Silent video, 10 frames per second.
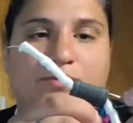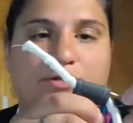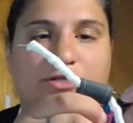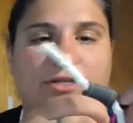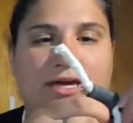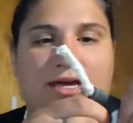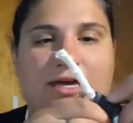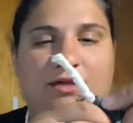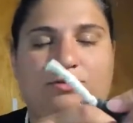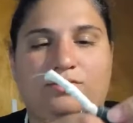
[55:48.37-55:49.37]
Push that
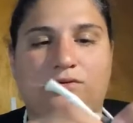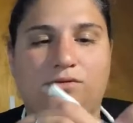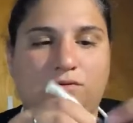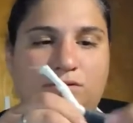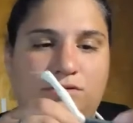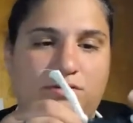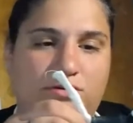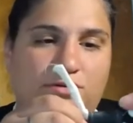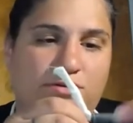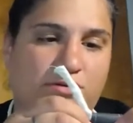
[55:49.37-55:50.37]
guy through.
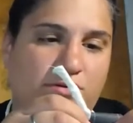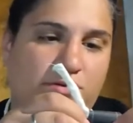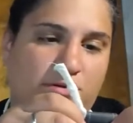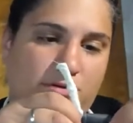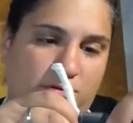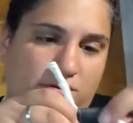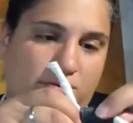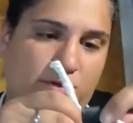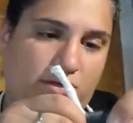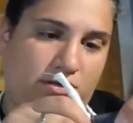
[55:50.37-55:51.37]

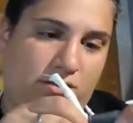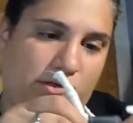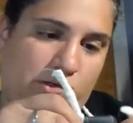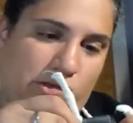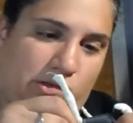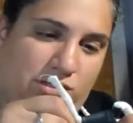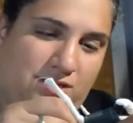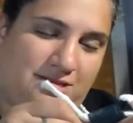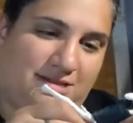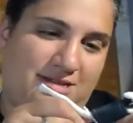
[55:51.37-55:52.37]
Come on.
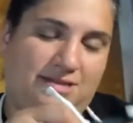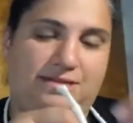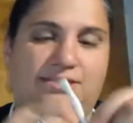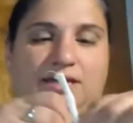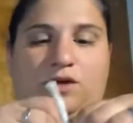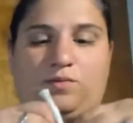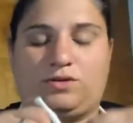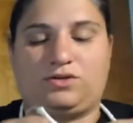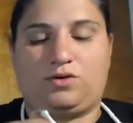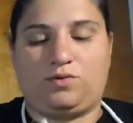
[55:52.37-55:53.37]
Second
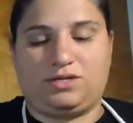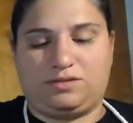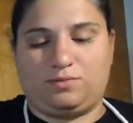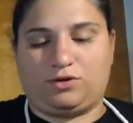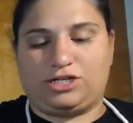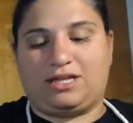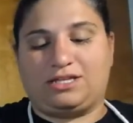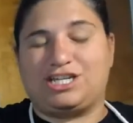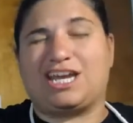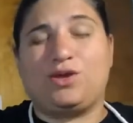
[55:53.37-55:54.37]
one's always the more
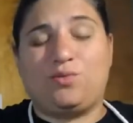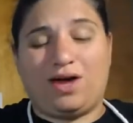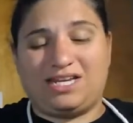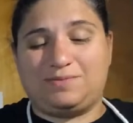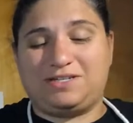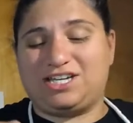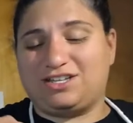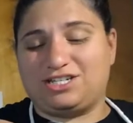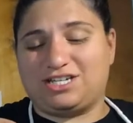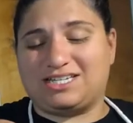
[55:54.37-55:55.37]
challenging. And you want it to be
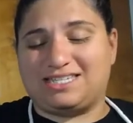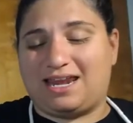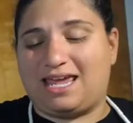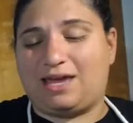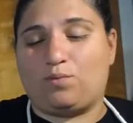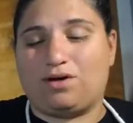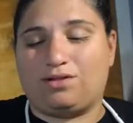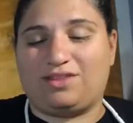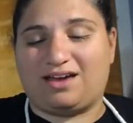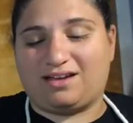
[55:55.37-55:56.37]
challenging because then it
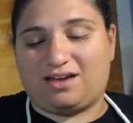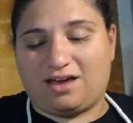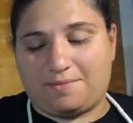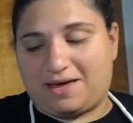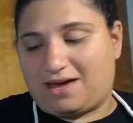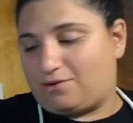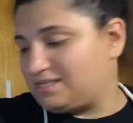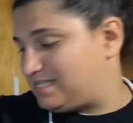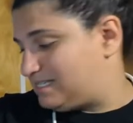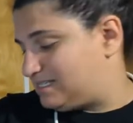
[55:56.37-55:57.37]
will not come out
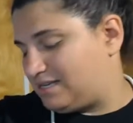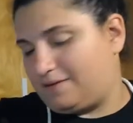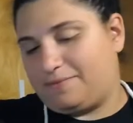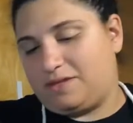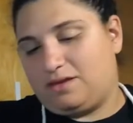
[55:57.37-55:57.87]
as easily.